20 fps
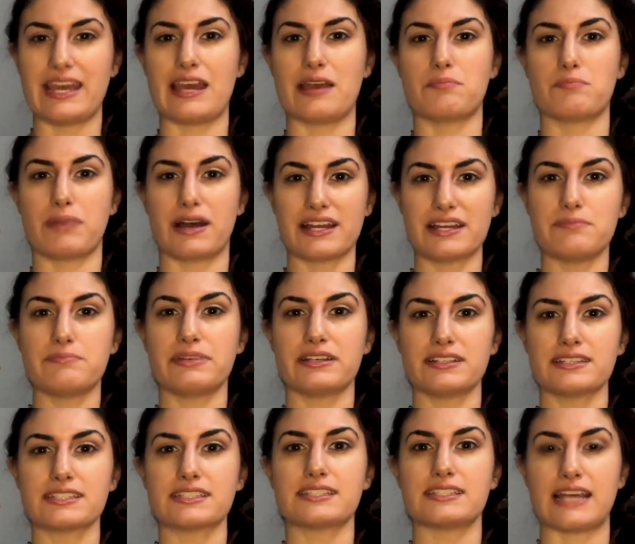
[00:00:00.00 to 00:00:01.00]
And by a
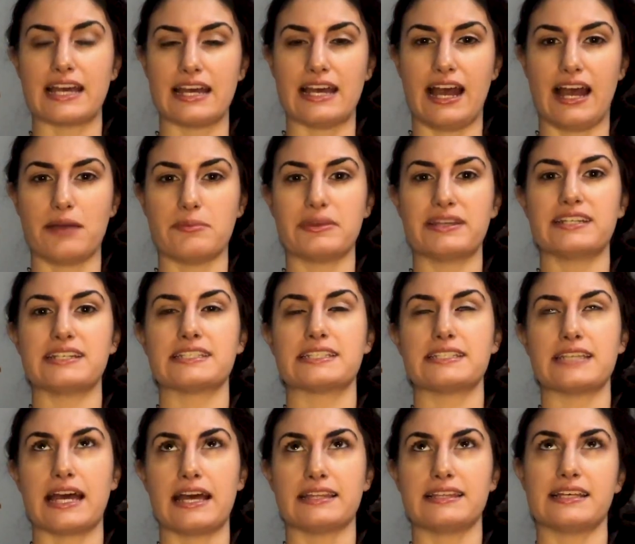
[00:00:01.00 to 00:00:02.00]
built set, I mean a
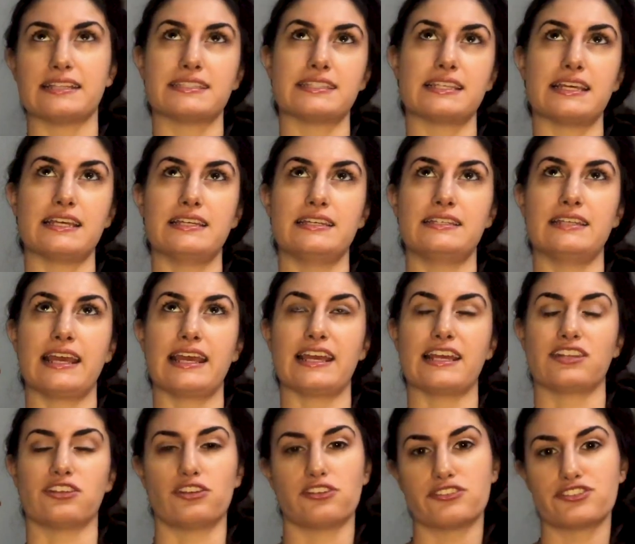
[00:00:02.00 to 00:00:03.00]
set that's in a
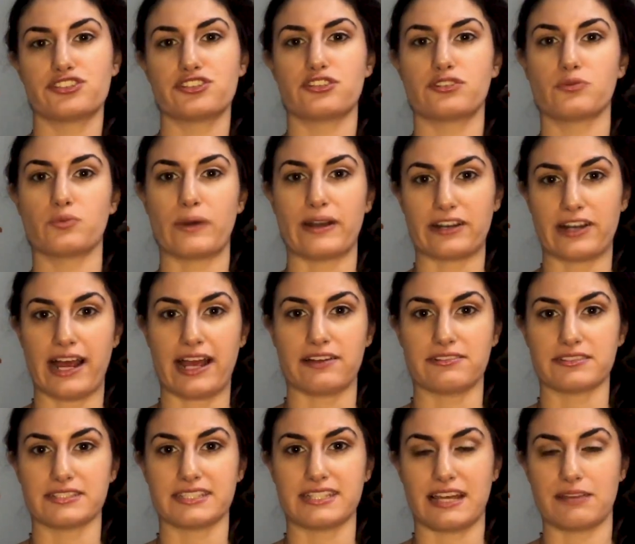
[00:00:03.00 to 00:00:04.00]
larger
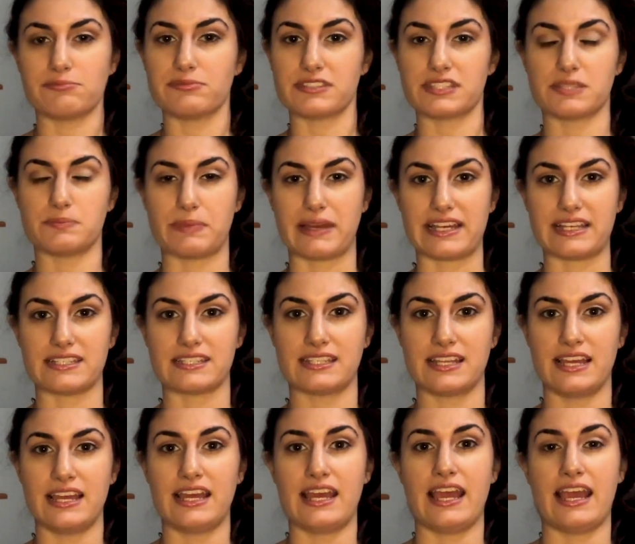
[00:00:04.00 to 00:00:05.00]
warehouse type of space,
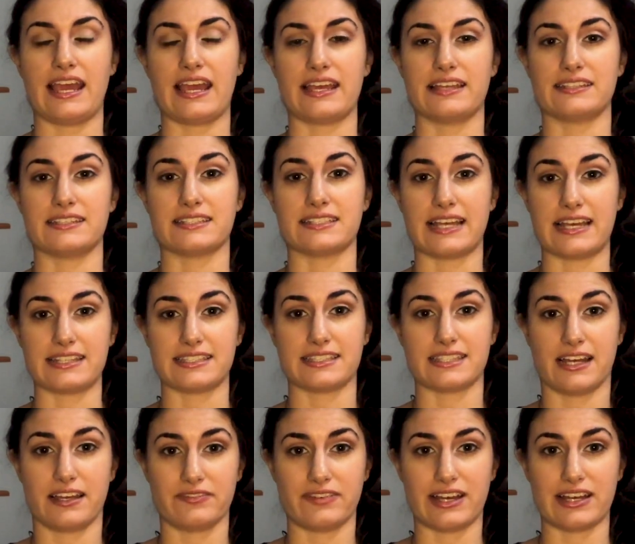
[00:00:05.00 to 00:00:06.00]
and the set
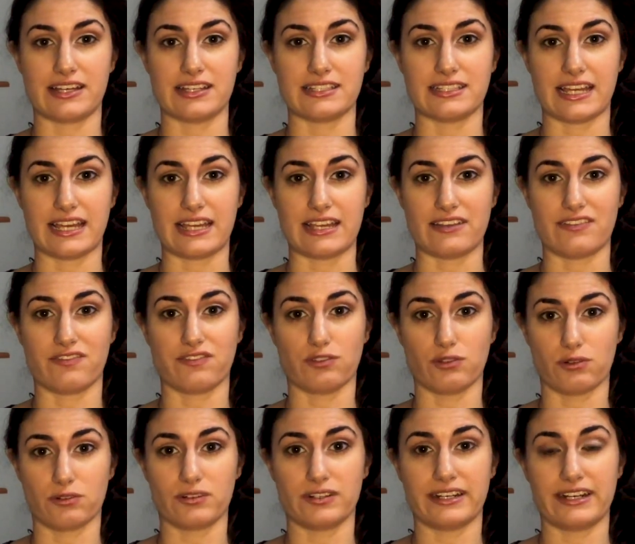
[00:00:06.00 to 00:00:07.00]
itself has a
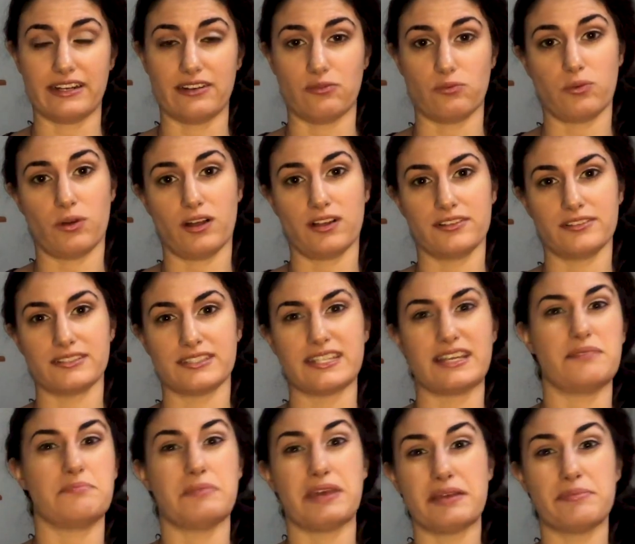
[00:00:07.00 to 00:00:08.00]
floor and walls
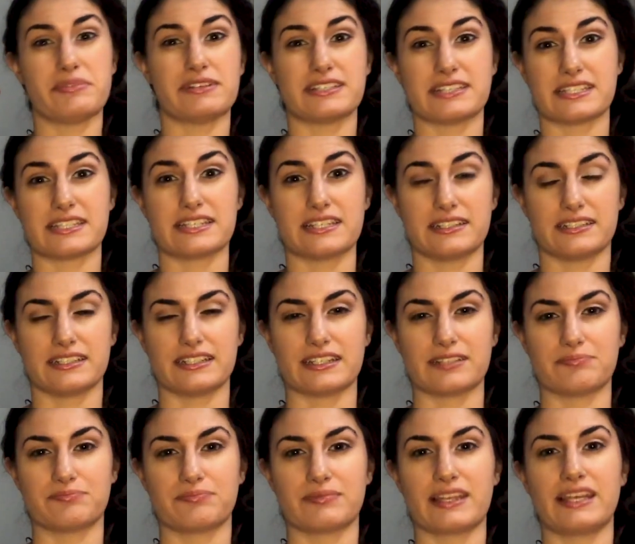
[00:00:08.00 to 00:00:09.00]
and maybe a
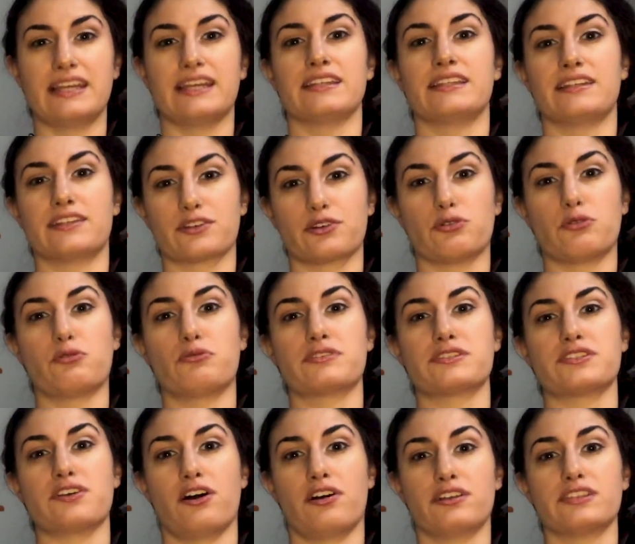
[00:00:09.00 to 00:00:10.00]
ceiling, then of course
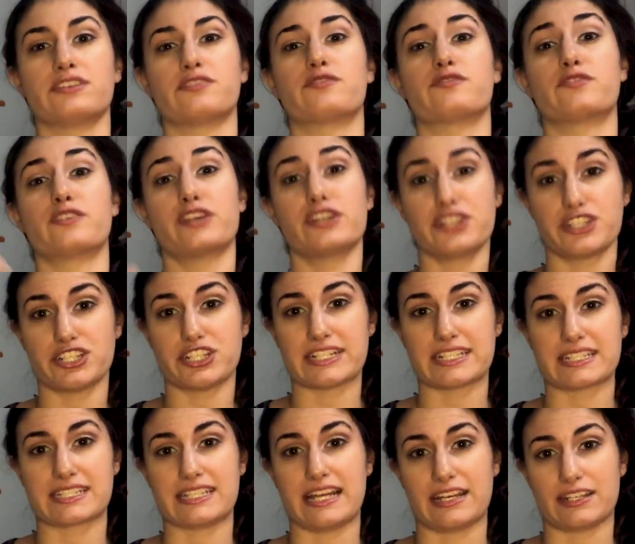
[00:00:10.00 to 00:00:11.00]
all the
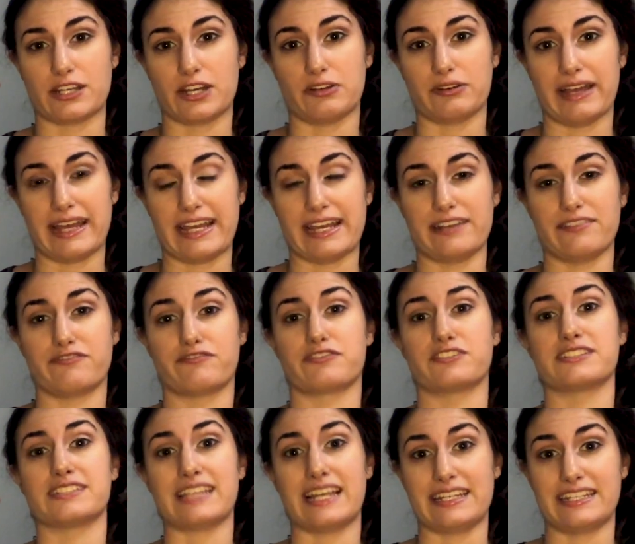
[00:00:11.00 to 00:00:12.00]
furnishings that go in for
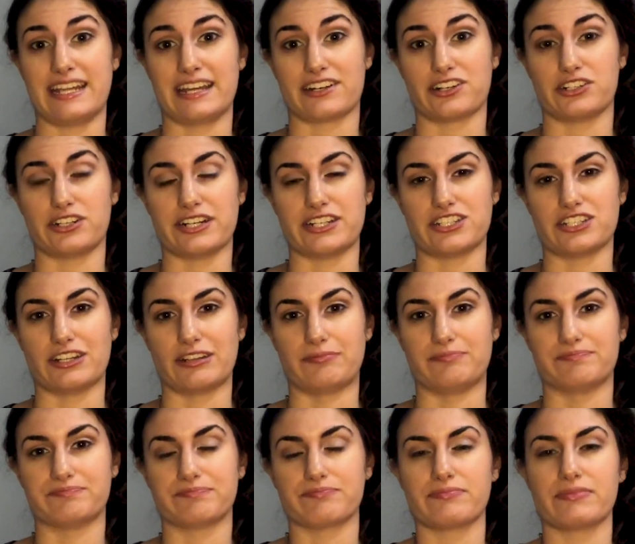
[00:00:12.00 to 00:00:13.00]
set decoration.